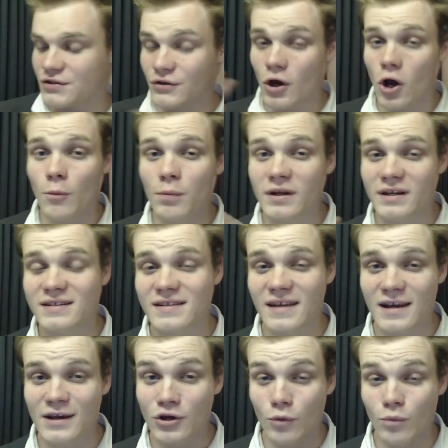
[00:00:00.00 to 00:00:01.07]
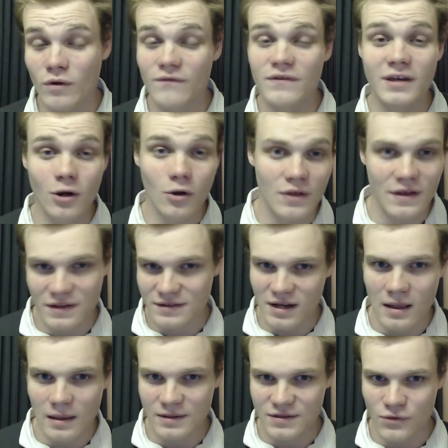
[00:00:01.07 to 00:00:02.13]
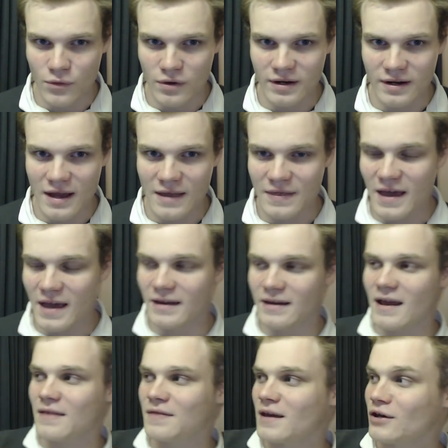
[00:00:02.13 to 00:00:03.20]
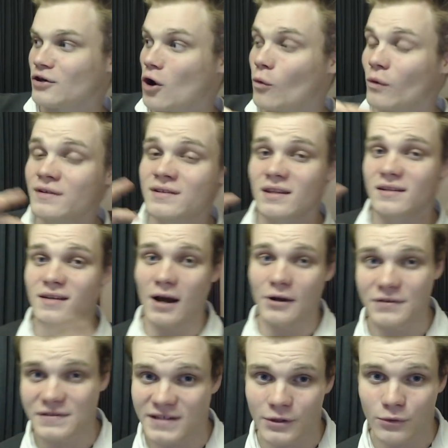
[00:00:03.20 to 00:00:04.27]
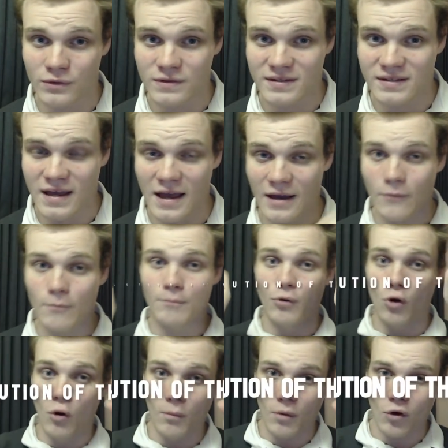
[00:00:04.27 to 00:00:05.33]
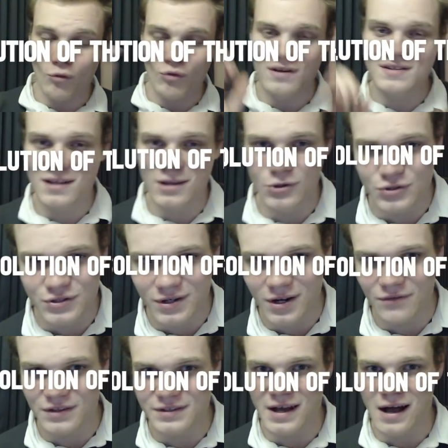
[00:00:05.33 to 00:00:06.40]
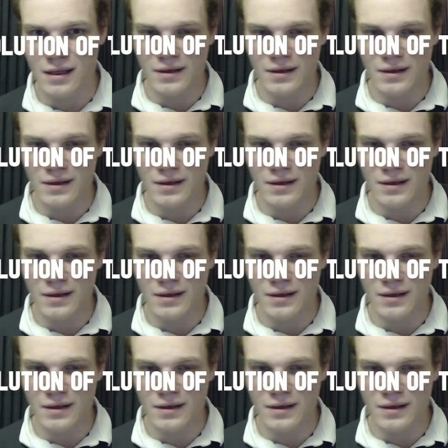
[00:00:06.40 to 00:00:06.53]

So the opening scene could reveal that the Daleks are in it and then go into the title sequence saying, boom, Resolution of the Daleks.